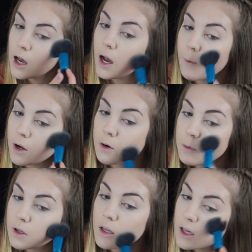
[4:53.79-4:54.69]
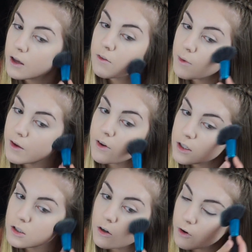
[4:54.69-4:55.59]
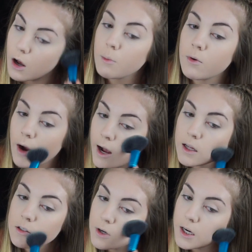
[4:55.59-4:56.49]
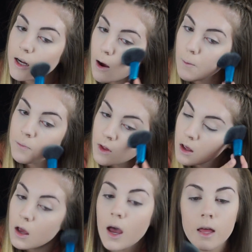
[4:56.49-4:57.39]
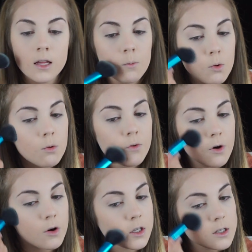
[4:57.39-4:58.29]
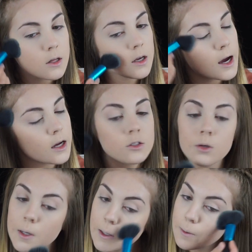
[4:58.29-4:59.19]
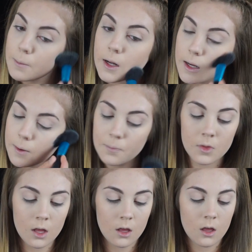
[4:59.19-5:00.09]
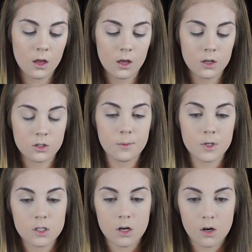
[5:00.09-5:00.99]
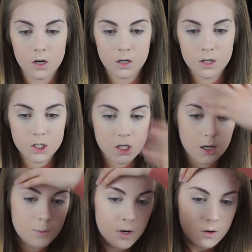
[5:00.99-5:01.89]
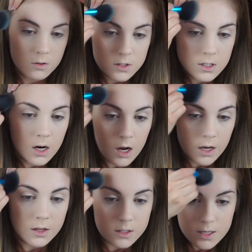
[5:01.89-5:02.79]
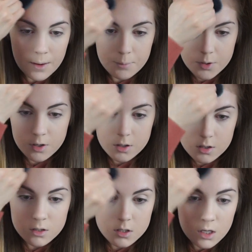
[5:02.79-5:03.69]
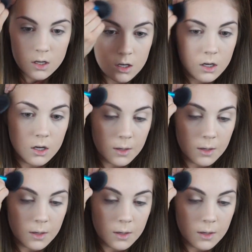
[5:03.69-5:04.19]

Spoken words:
I want to really give my face an overall bronze right now. And then we will focus on the contour in a minute. So I'm just going to go under the cheekbones, on the temples, and